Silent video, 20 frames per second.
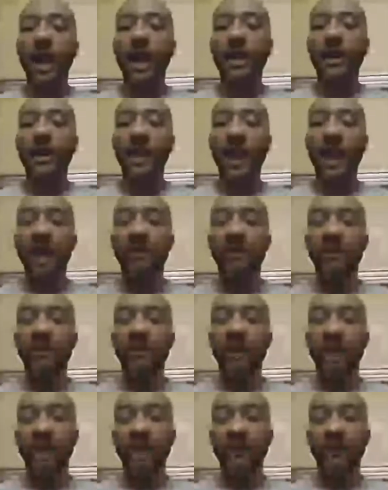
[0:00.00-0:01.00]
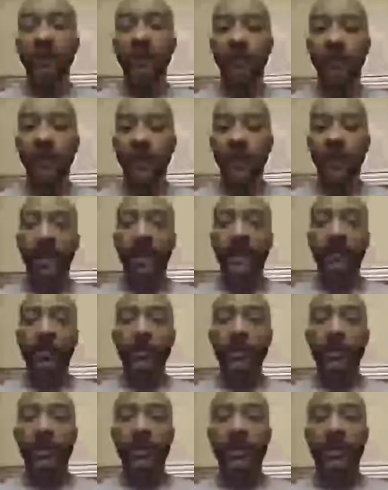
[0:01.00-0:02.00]
type of effort. Hey,
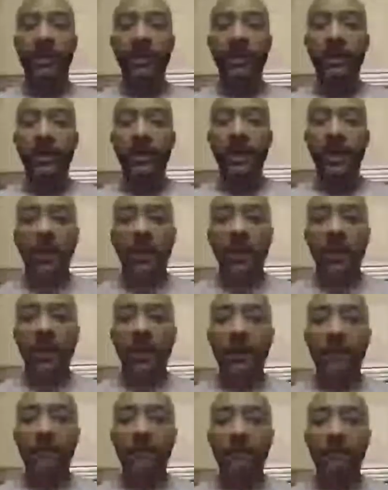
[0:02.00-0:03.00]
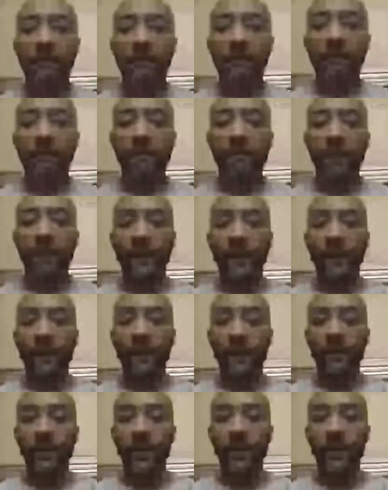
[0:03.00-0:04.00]
Bertina. Hey,
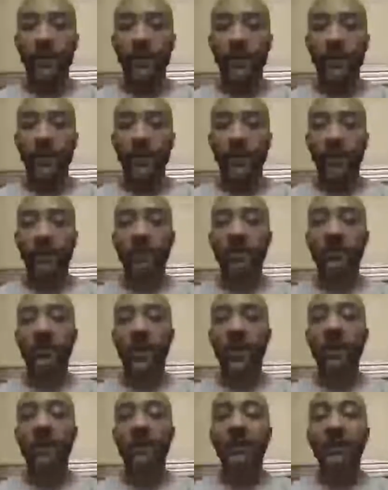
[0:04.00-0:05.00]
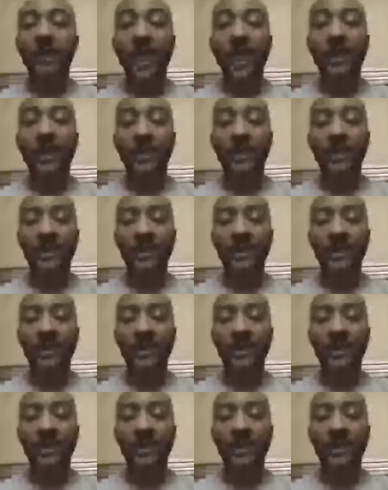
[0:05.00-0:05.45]
Lachanda.